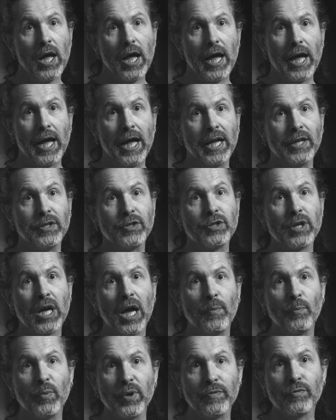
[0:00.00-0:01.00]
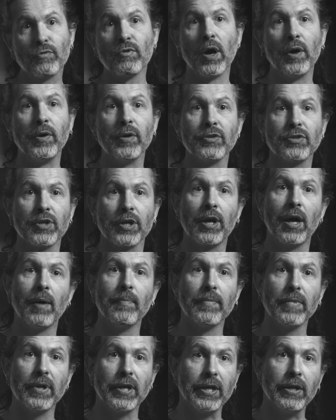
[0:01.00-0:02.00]
And we've grown as a
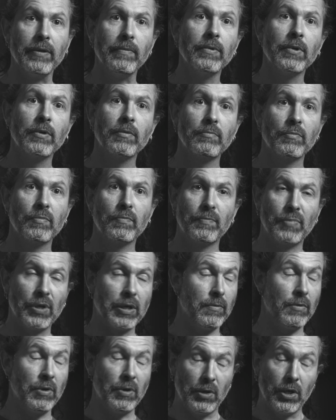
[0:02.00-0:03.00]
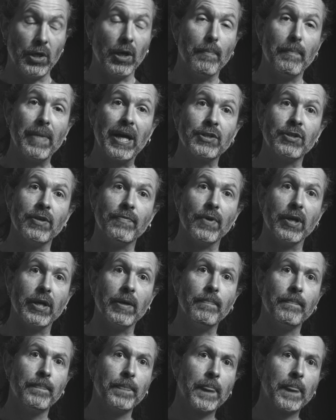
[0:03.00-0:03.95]
company you know, massively.